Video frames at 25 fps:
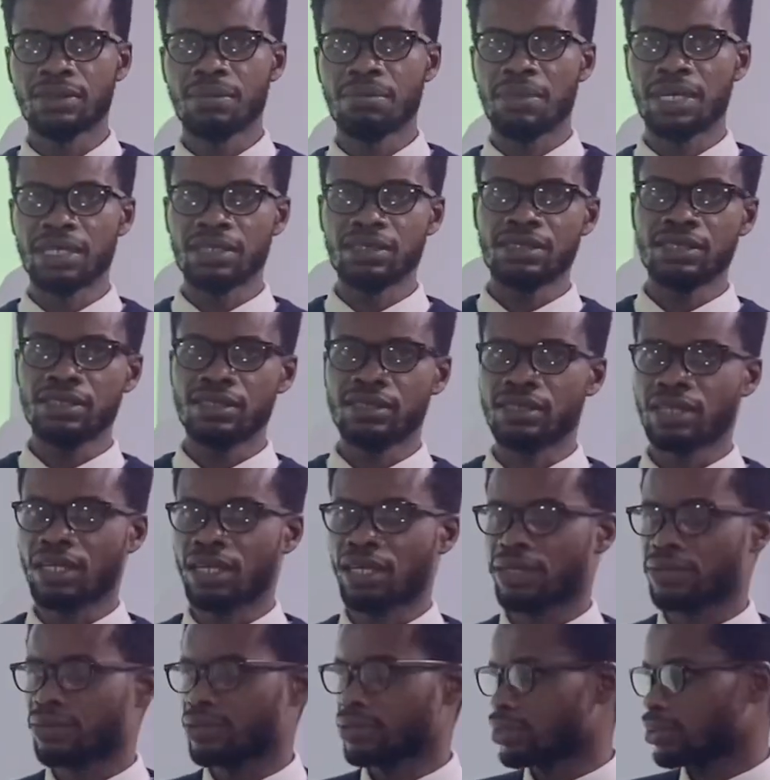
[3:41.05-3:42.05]
Monthly
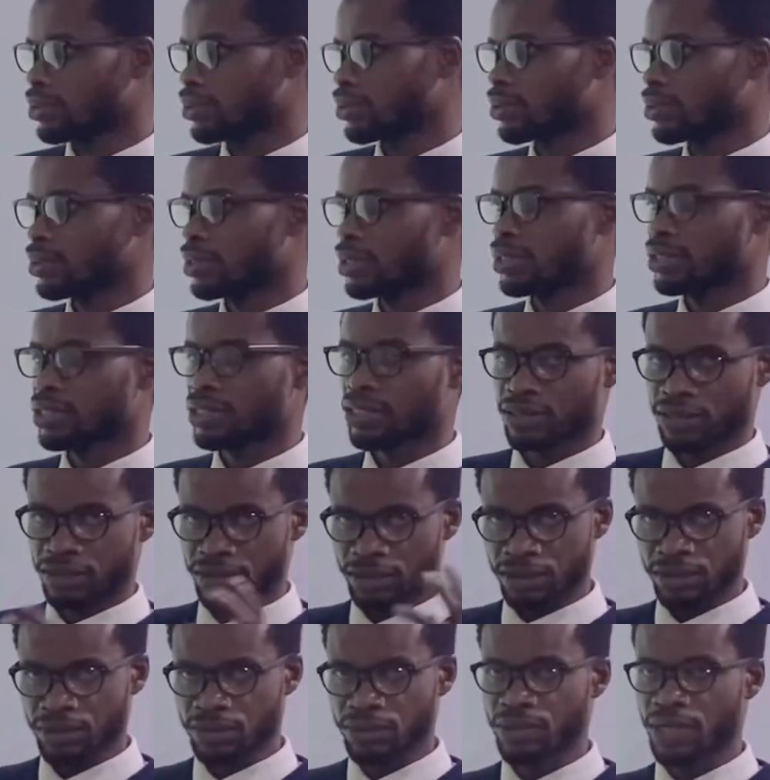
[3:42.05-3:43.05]
salary. So they
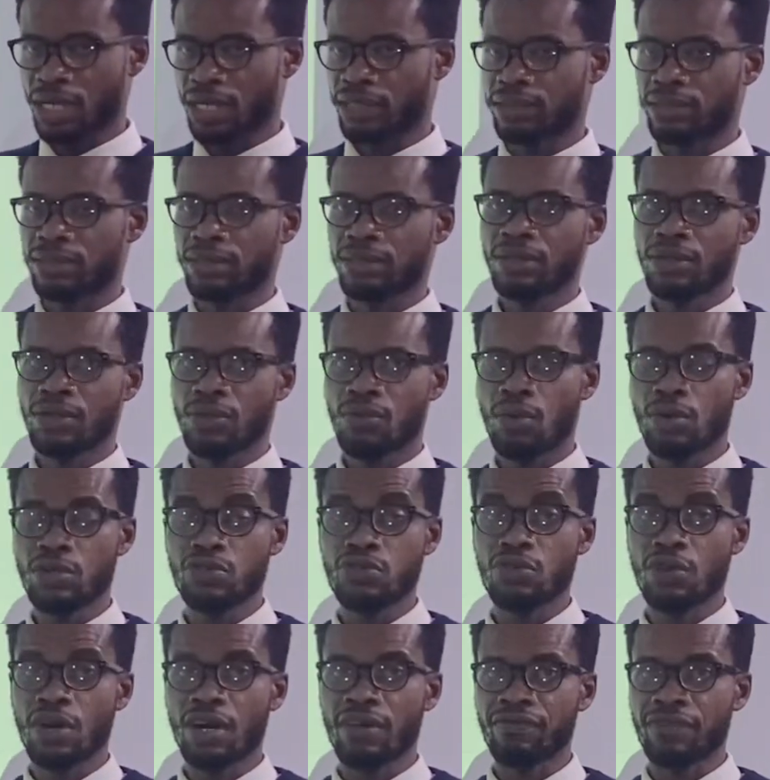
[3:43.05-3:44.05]
just look at
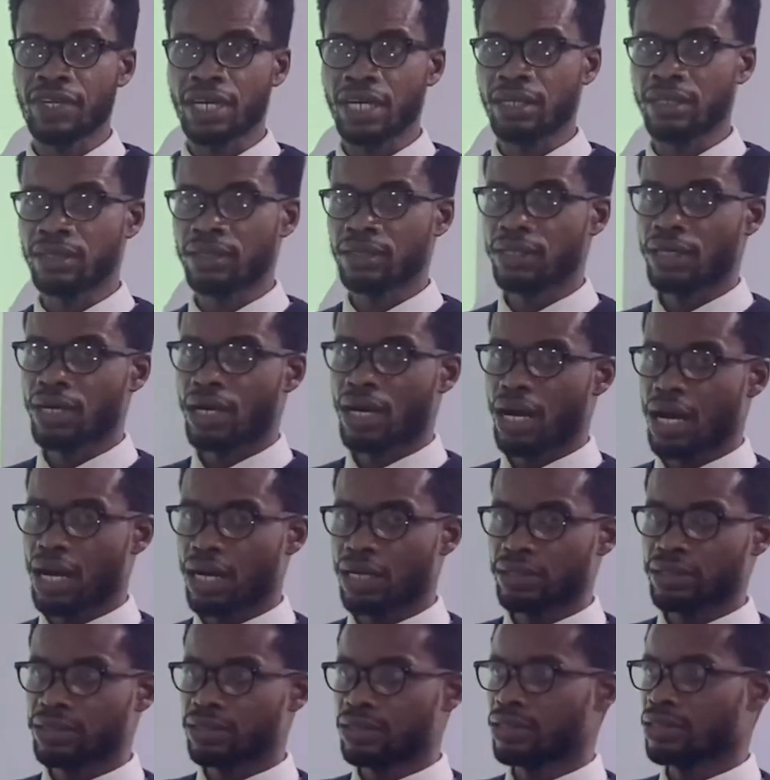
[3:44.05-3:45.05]
what you have done
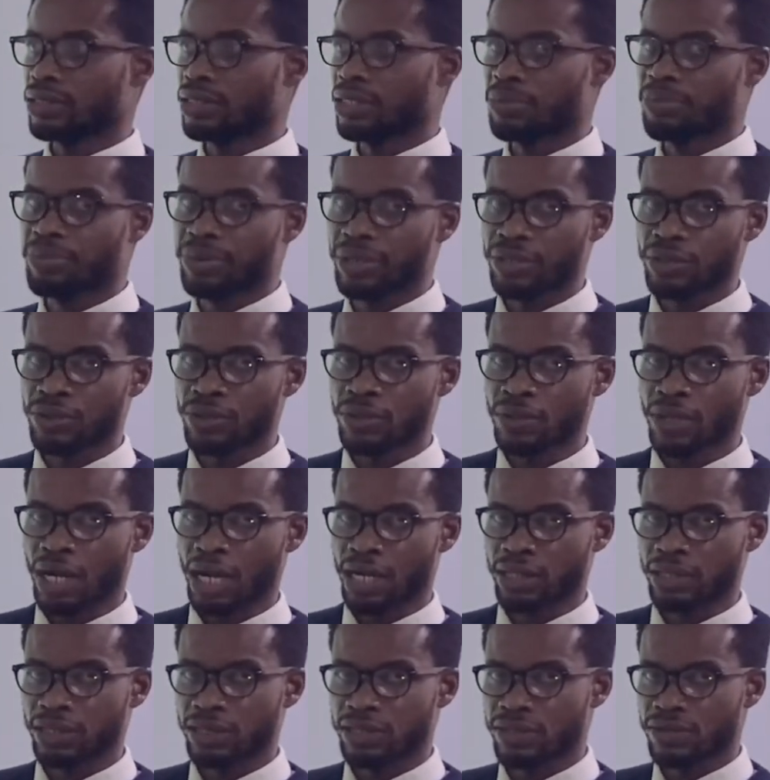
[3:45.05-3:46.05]
and they pay you
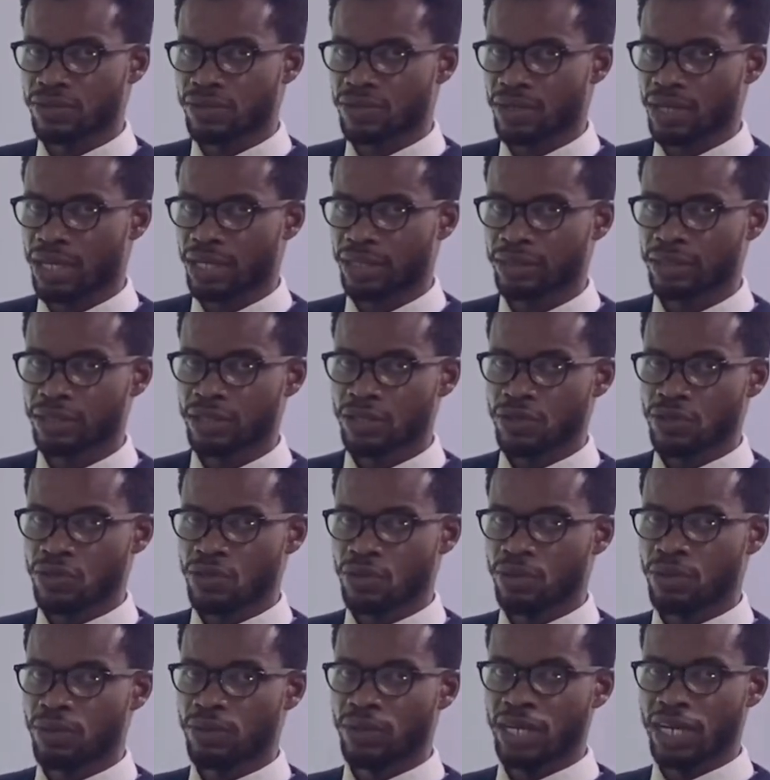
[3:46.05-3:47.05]
according to that.
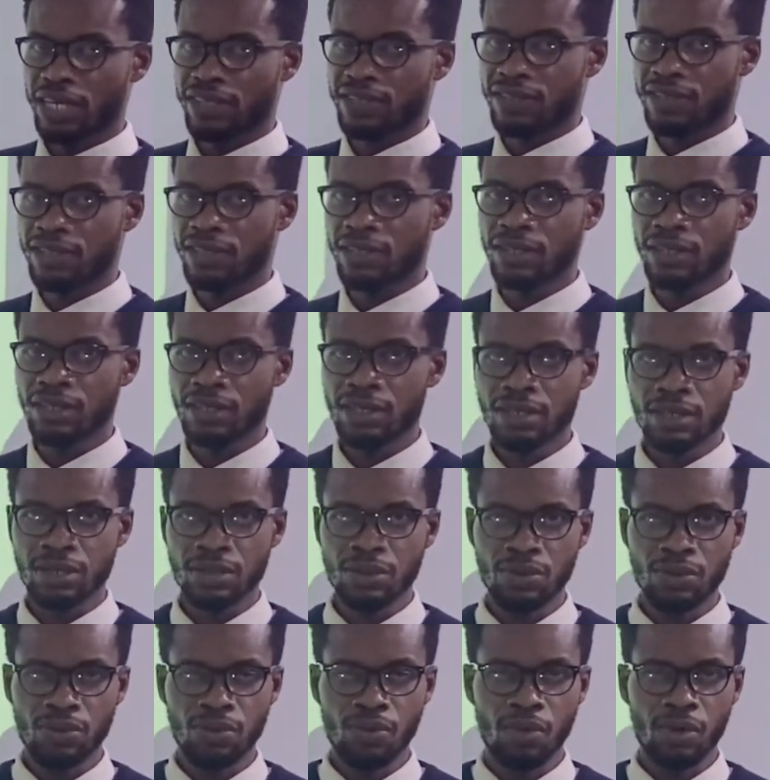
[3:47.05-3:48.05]
So let's see
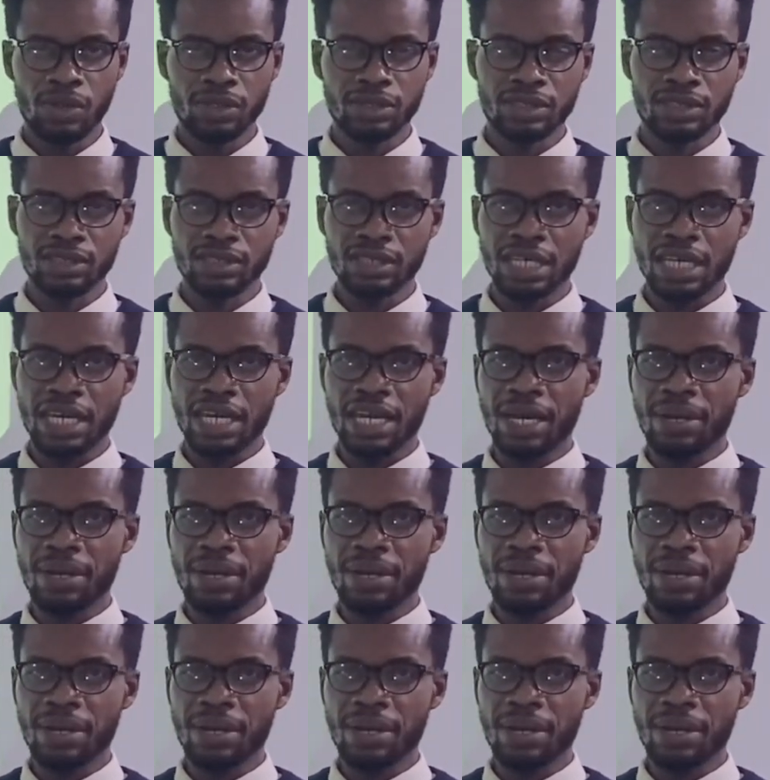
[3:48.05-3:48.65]
what the